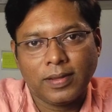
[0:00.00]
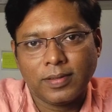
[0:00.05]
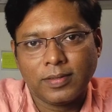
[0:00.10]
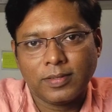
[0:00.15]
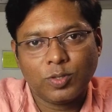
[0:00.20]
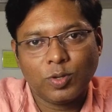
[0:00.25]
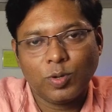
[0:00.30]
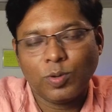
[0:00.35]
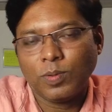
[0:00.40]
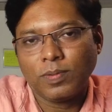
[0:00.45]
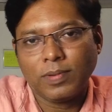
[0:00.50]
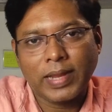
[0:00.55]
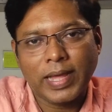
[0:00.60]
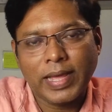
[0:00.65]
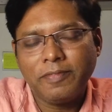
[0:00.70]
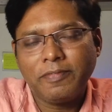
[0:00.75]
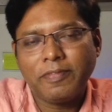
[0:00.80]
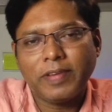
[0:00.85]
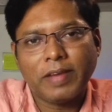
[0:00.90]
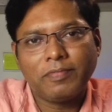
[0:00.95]
So
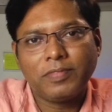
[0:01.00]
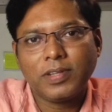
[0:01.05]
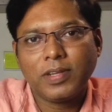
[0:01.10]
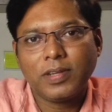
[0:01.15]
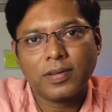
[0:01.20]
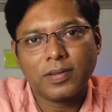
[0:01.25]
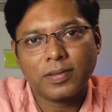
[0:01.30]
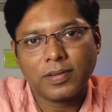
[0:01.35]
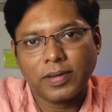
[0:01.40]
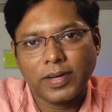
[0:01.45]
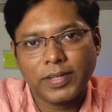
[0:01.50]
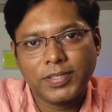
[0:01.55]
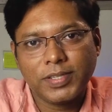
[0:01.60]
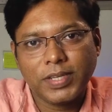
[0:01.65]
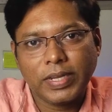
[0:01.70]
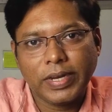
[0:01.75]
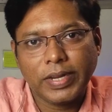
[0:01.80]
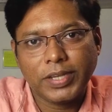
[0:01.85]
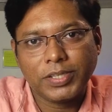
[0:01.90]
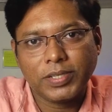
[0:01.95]
life after
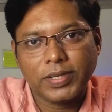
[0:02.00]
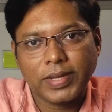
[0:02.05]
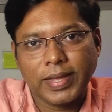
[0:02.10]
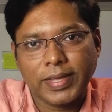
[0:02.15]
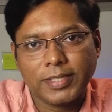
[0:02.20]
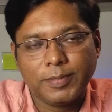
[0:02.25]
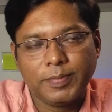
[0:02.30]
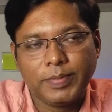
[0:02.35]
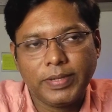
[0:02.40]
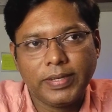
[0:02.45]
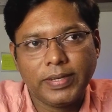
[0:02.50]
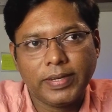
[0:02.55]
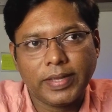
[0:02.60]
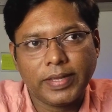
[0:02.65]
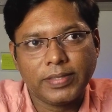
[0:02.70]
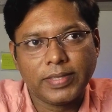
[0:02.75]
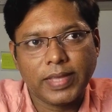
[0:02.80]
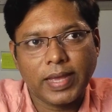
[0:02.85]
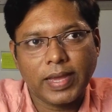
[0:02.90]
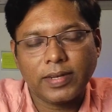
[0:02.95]
resignation has been
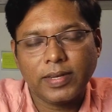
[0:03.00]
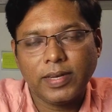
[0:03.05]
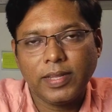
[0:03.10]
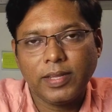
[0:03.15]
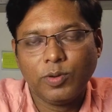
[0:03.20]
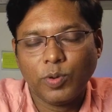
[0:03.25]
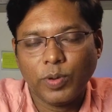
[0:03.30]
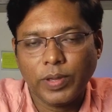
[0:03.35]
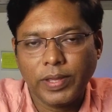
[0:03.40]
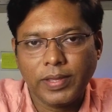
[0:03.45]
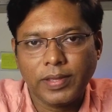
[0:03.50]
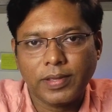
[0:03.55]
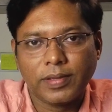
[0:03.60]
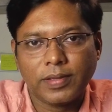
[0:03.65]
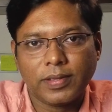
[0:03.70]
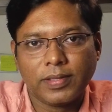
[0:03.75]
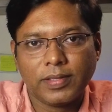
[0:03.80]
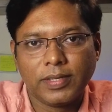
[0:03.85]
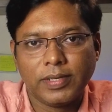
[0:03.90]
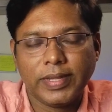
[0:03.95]
exactly going
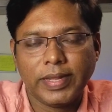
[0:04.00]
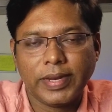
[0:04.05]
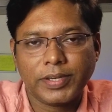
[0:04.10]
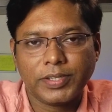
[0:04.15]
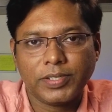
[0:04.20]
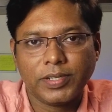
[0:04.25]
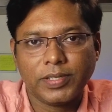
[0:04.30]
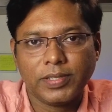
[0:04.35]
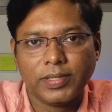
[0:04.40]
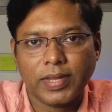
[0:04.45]
in the direction